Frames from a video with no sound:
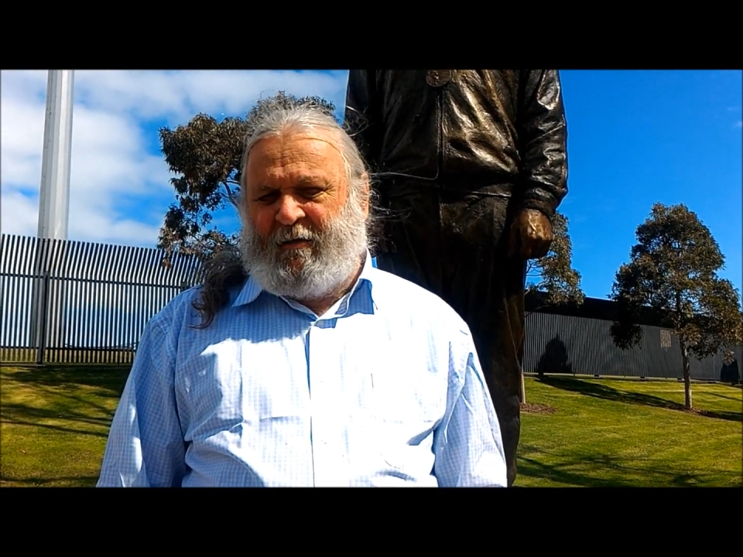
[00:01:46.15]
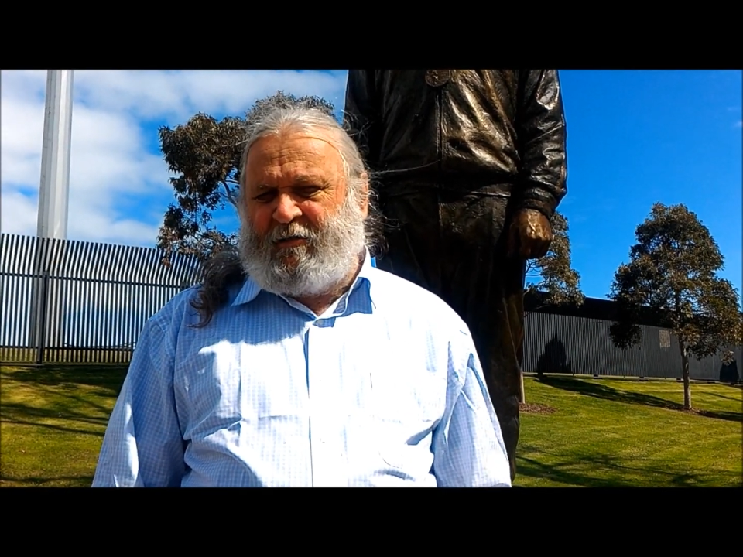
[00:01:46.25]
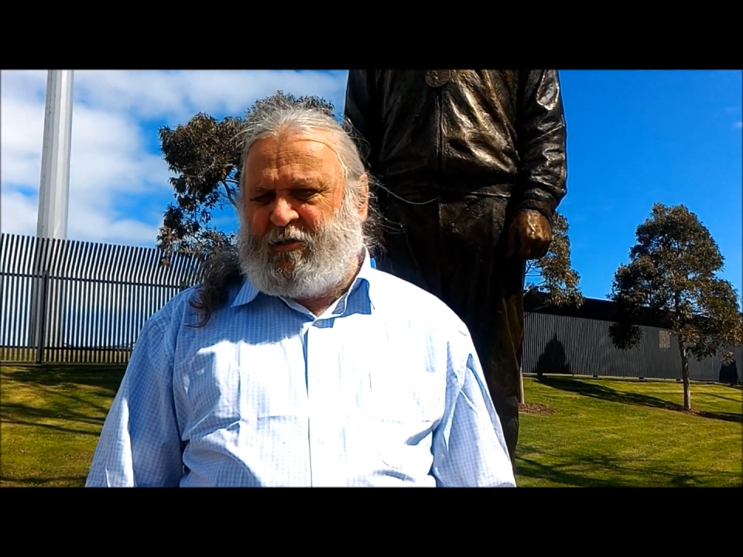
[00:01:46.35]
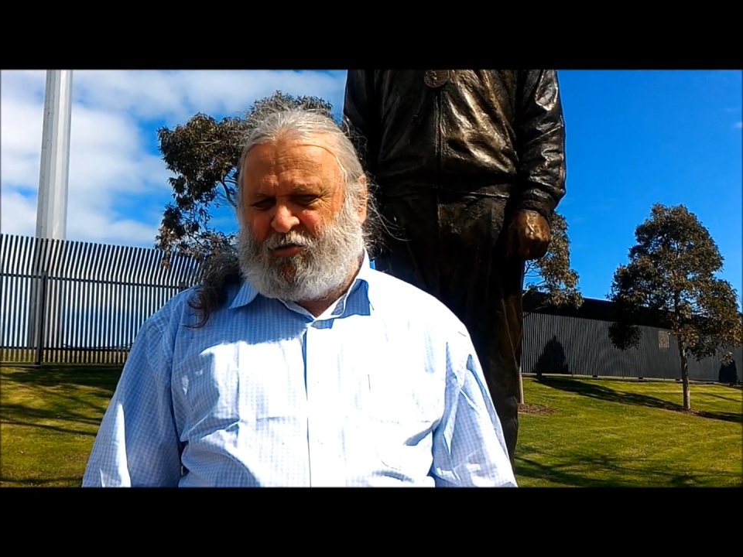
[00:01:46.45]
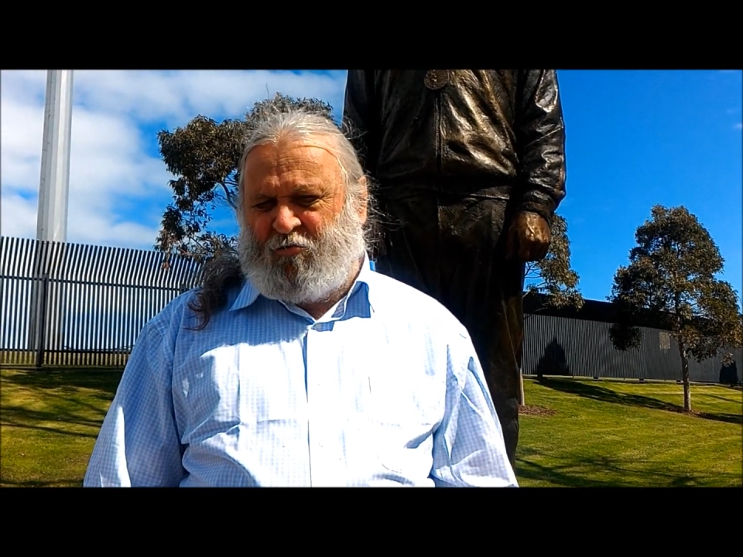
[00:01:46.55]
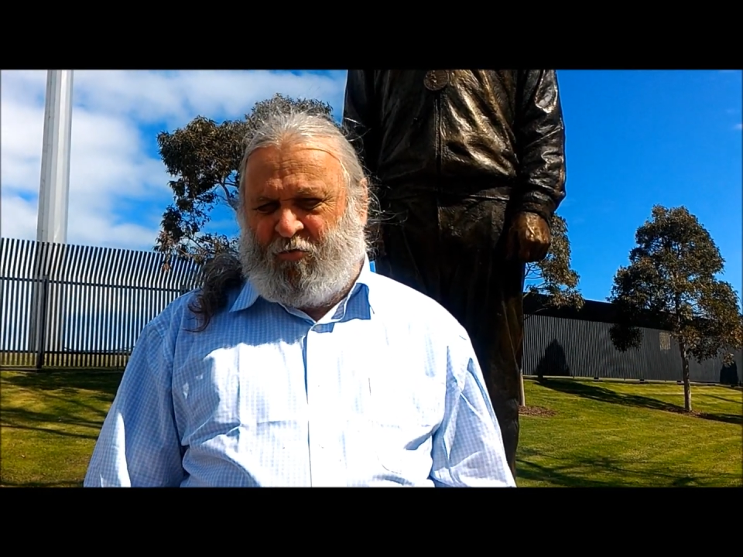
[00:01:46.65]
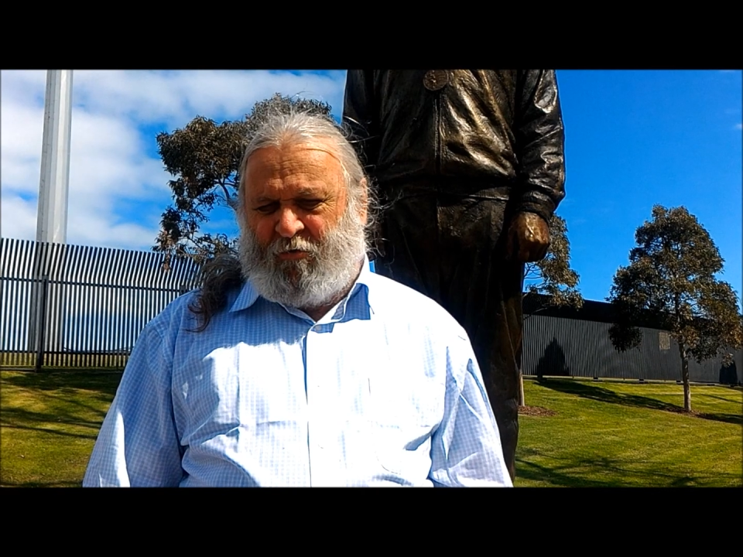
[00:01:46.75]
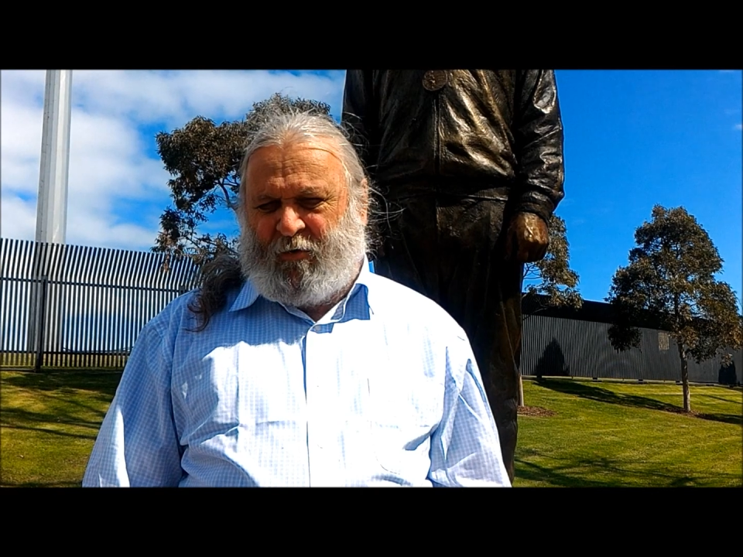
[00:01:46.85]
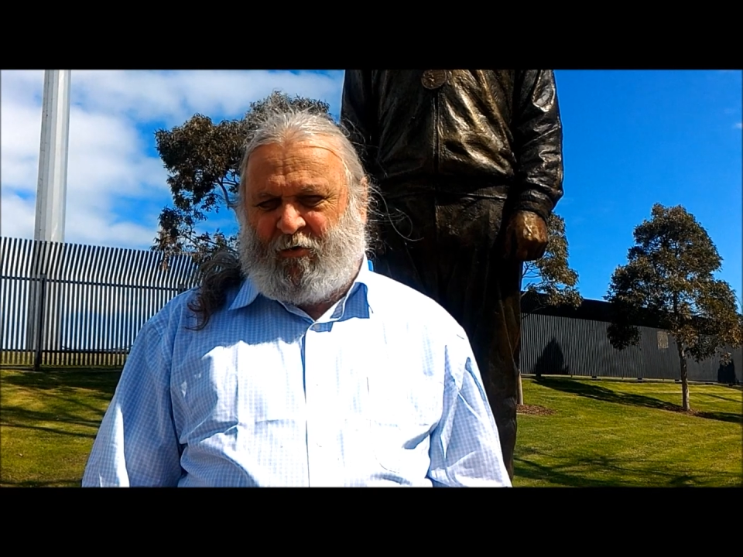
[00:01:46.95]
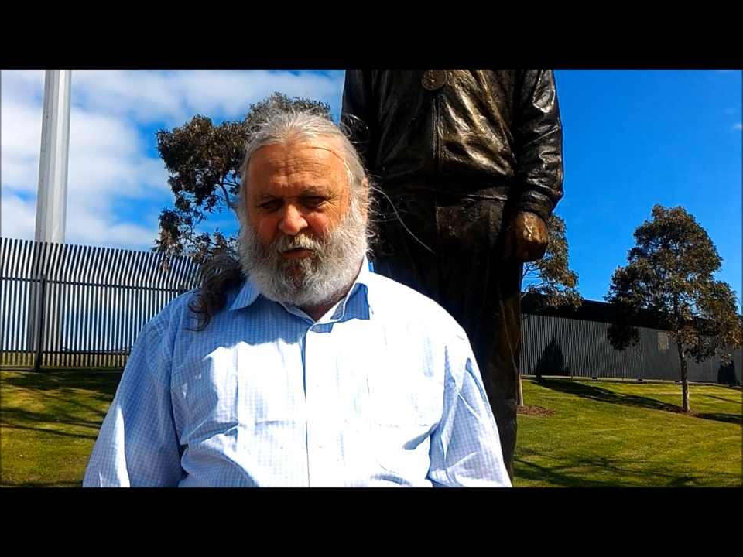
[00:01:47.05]
That's
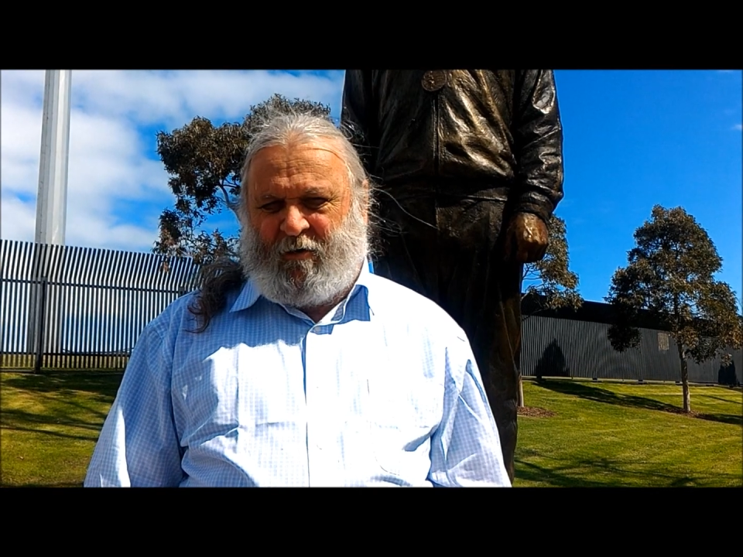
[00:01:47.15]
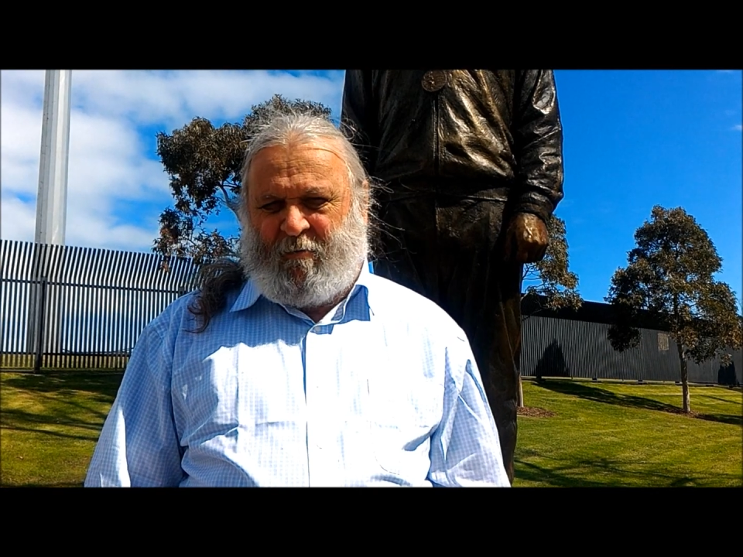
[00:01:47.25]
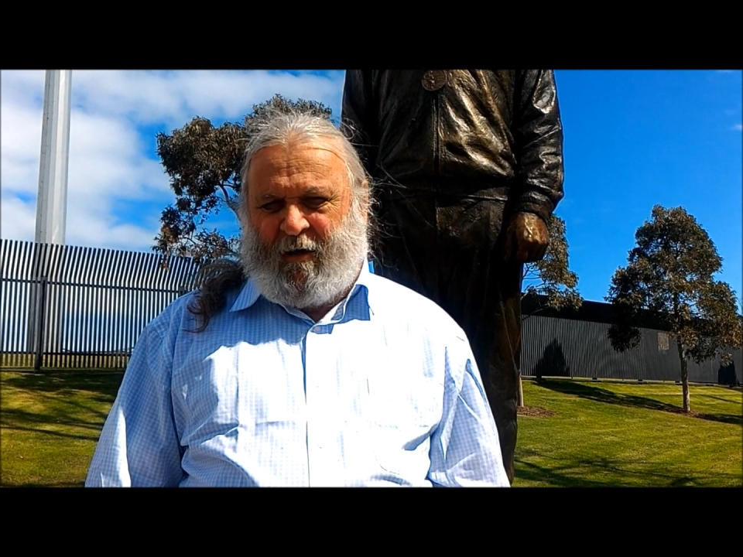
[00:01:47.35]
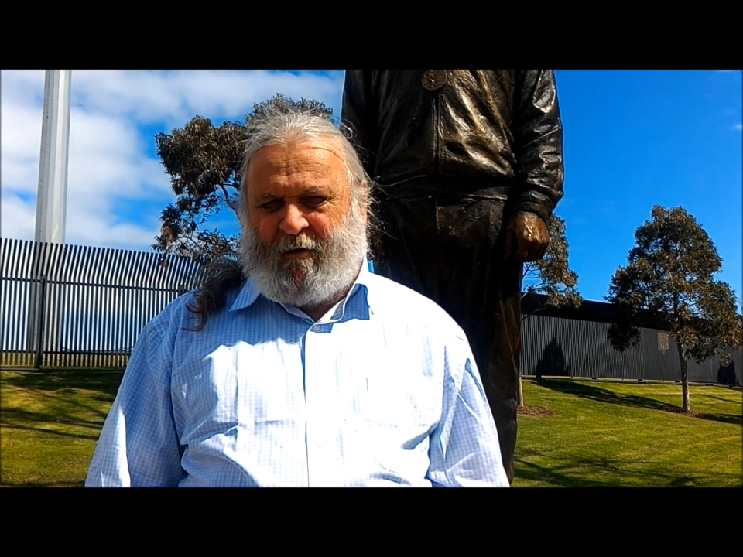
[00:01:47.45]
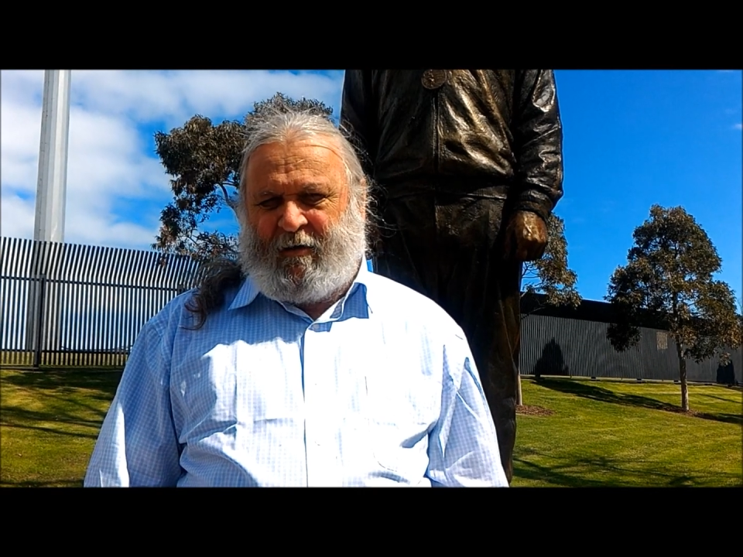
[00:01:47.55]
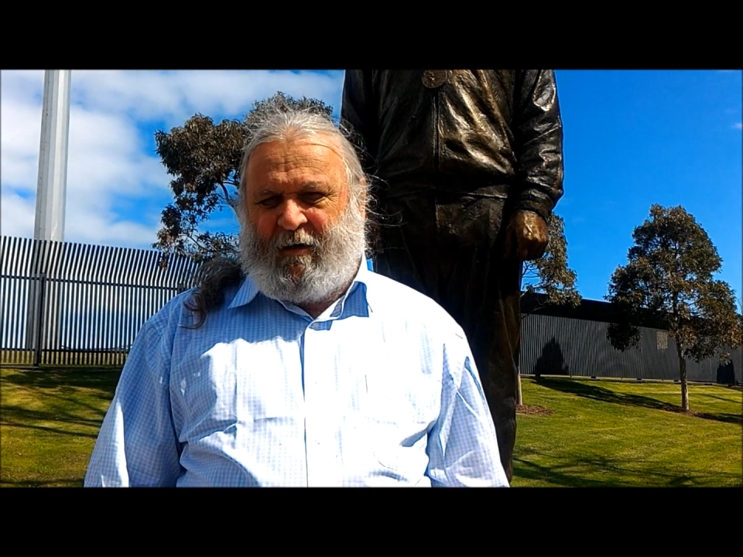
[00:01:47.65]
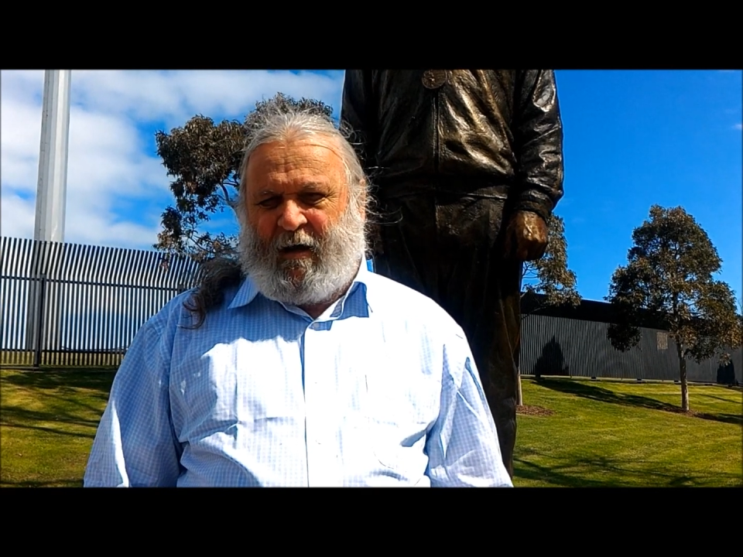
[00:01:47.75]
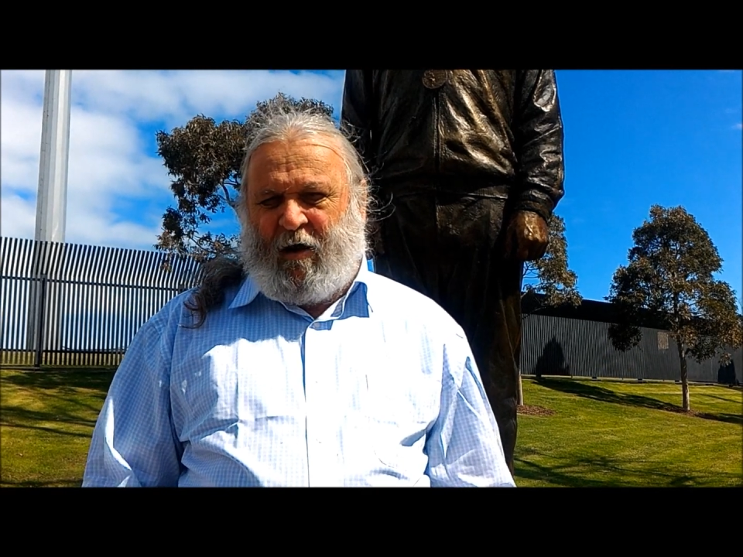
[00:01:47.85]
extraordinary when you think about it.